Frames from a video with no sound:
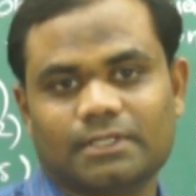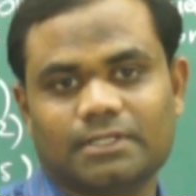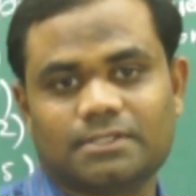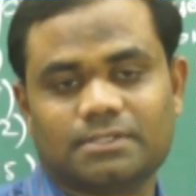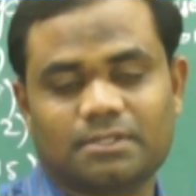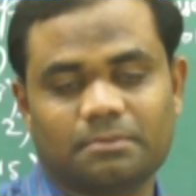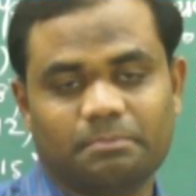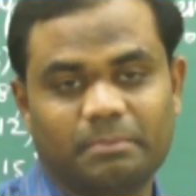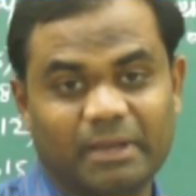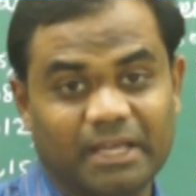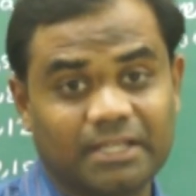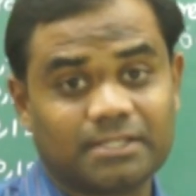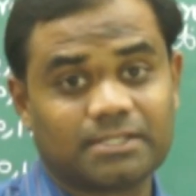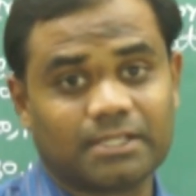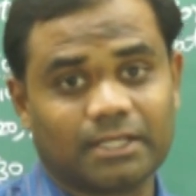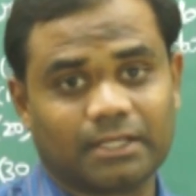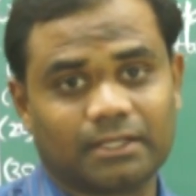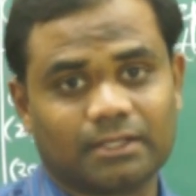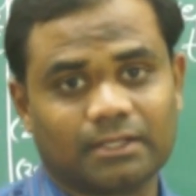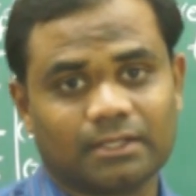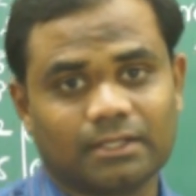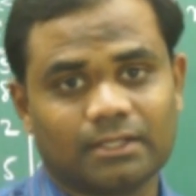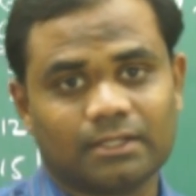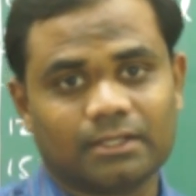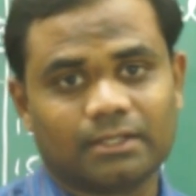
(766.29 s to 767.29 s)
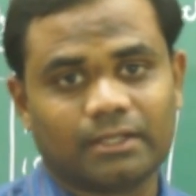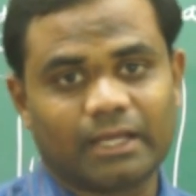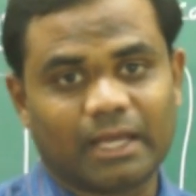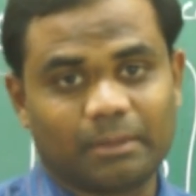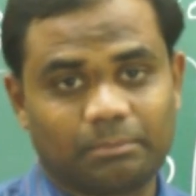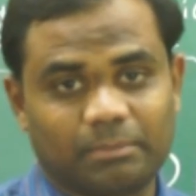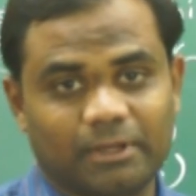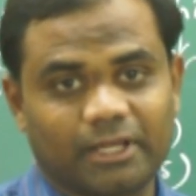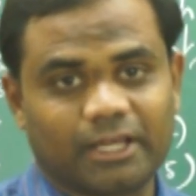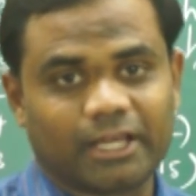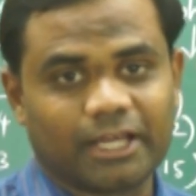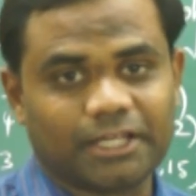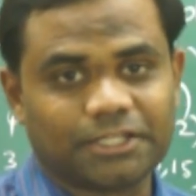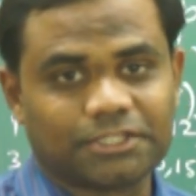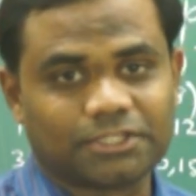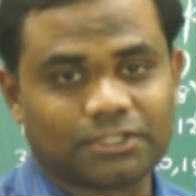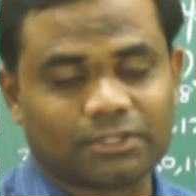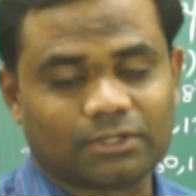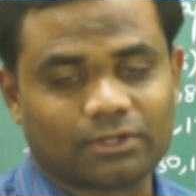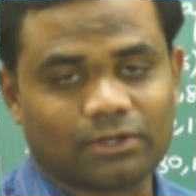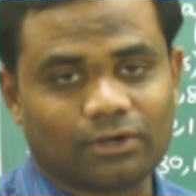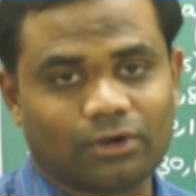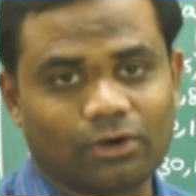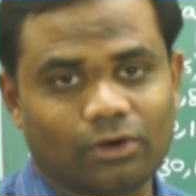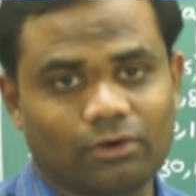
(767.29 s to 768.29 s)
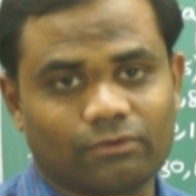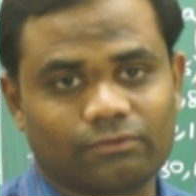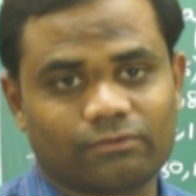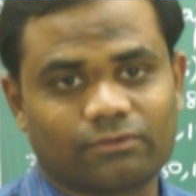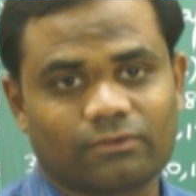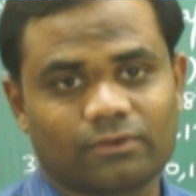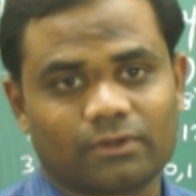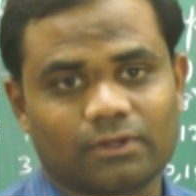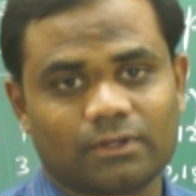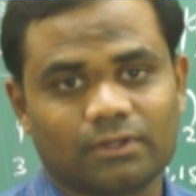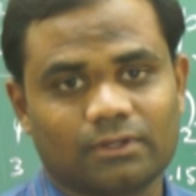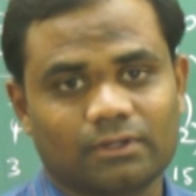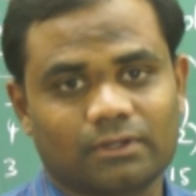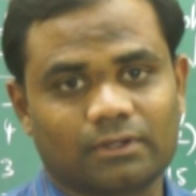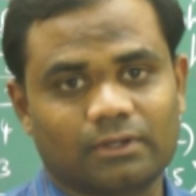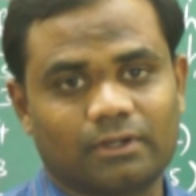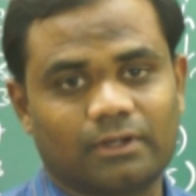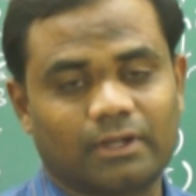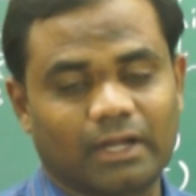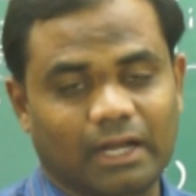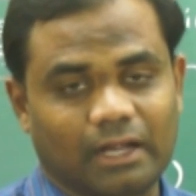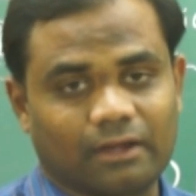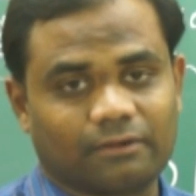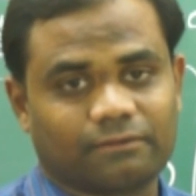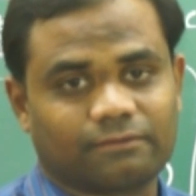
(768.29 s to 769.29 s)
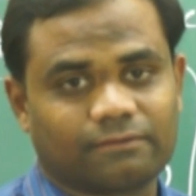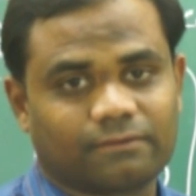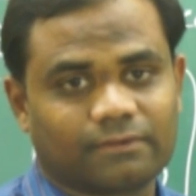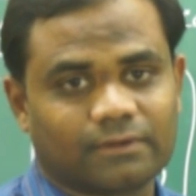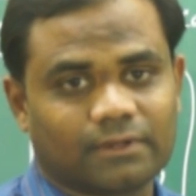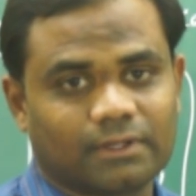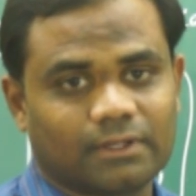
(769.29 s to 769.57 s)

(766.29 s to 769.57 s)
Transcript: Is the basic application of graph